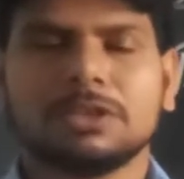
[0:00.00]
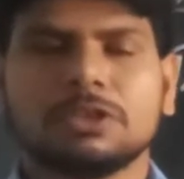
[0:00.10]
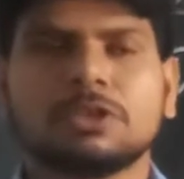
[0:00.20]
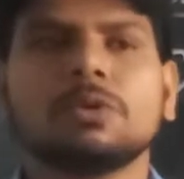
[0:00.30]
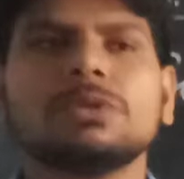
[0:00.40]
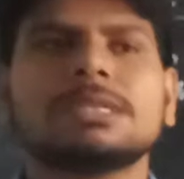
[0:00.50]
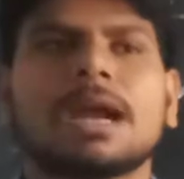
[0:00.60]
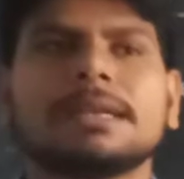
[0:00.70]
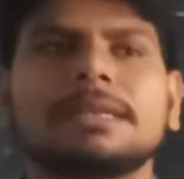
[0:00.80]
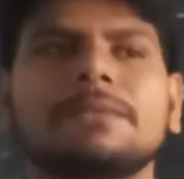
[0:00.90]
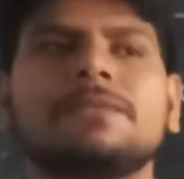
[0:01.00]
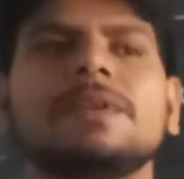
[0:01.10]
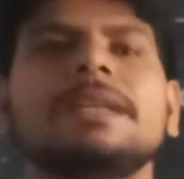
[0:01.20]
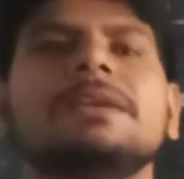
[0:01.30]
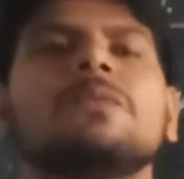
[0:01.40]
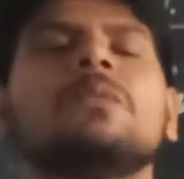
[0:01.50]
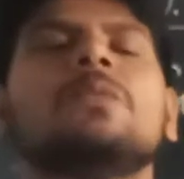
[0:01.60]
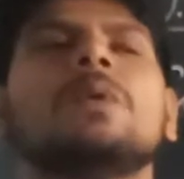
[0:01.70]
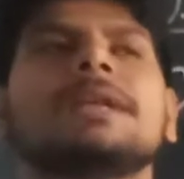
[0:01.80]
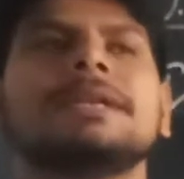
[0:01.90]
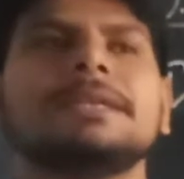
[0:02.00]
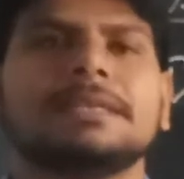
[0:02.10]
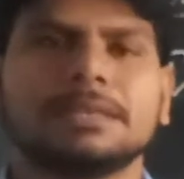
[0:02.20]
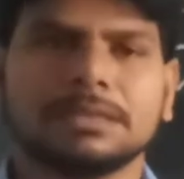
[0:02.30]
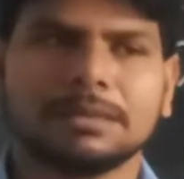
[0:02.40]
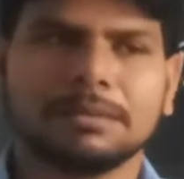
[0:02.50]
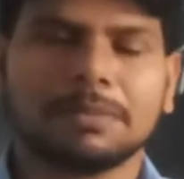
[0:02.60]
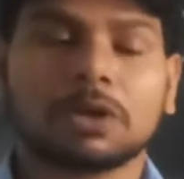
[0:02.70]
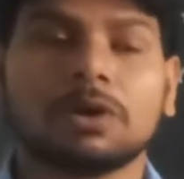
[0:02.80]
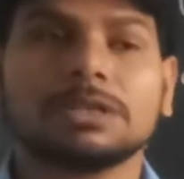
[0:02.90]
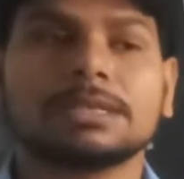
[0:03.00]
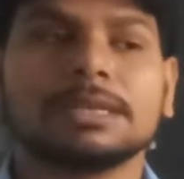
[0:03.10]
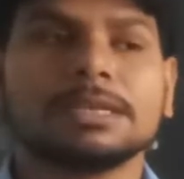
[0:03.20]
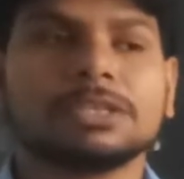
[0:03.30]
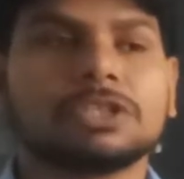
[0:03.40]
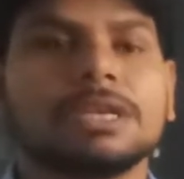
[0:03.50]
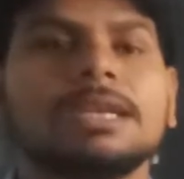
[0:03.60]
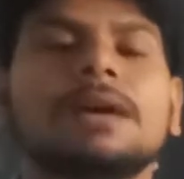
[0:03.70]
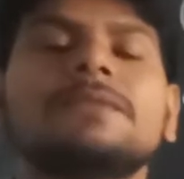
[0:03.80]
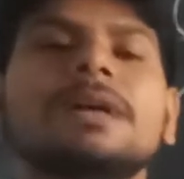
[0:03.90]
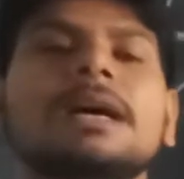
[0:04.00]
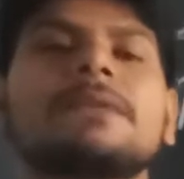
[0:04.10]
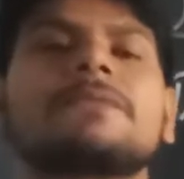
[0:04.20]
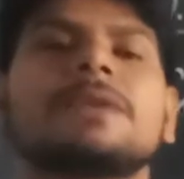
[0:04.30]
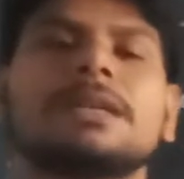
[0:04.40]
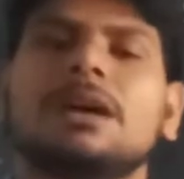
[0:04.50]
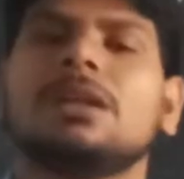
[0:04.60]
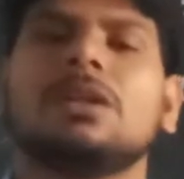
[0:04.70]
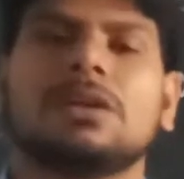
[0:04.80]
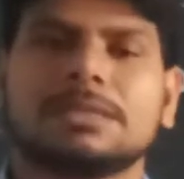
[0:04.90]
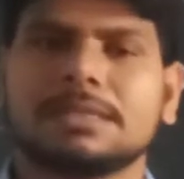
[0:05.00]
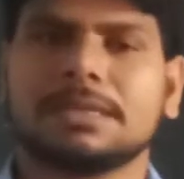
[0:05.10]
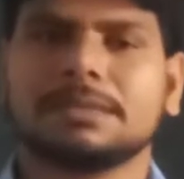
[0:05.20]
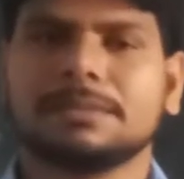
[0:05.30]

Sue started feeling worried because she loved her friend a lot.